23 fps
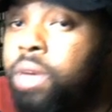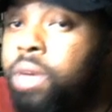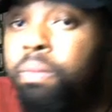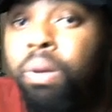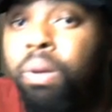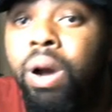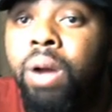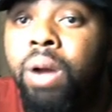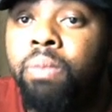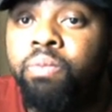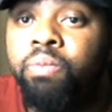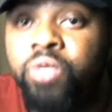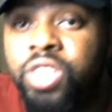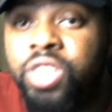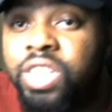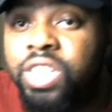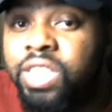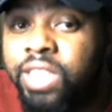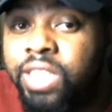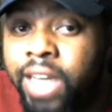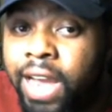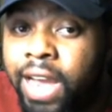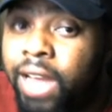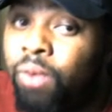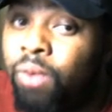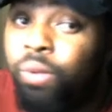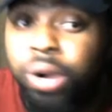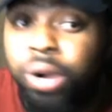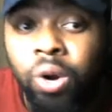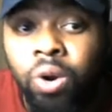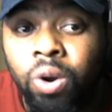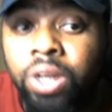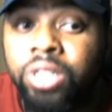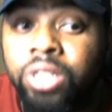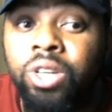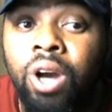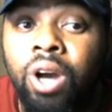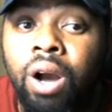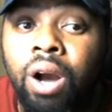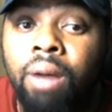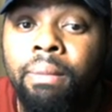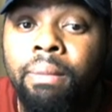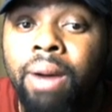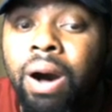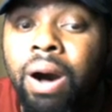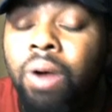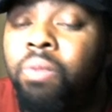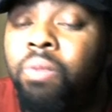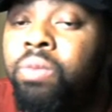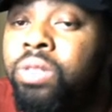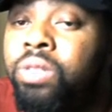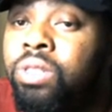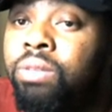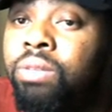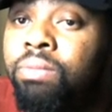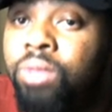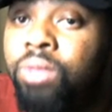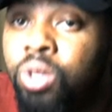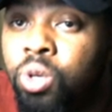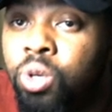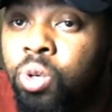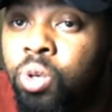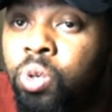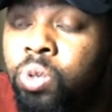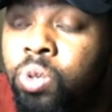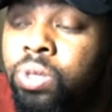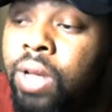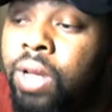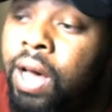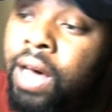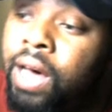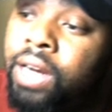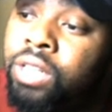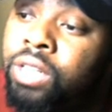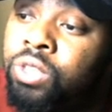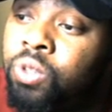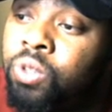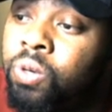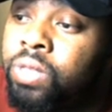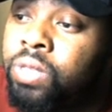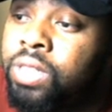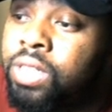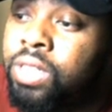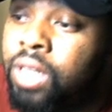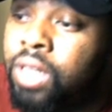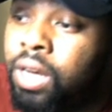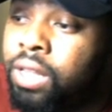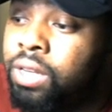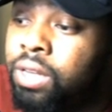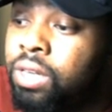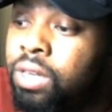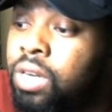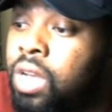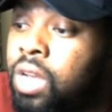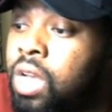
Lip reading: but today we're going to talk about some news out of Georgia Southern,